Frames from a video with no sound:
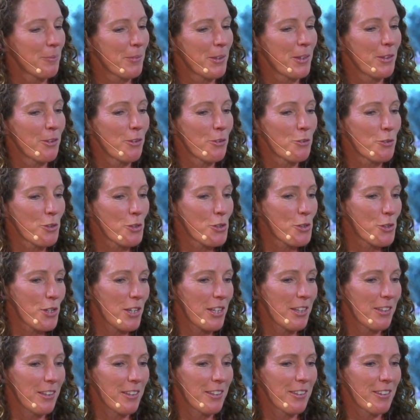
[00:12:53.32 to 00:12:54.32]
and I'll just
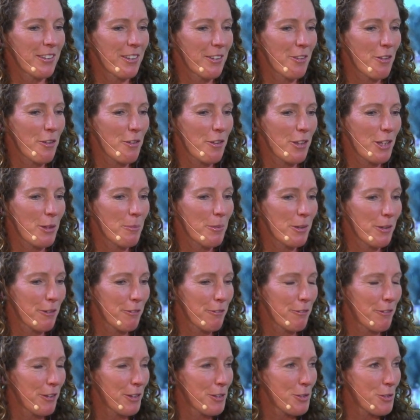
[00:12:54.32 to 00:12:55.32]
say another thing about
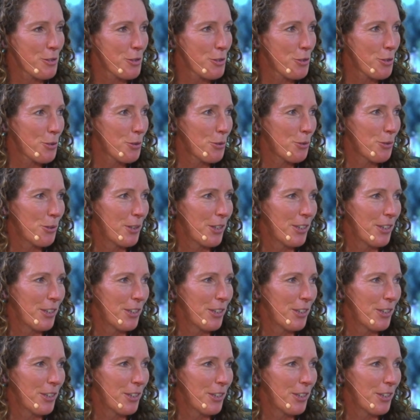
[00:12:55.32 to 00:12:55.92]
Fuzz too.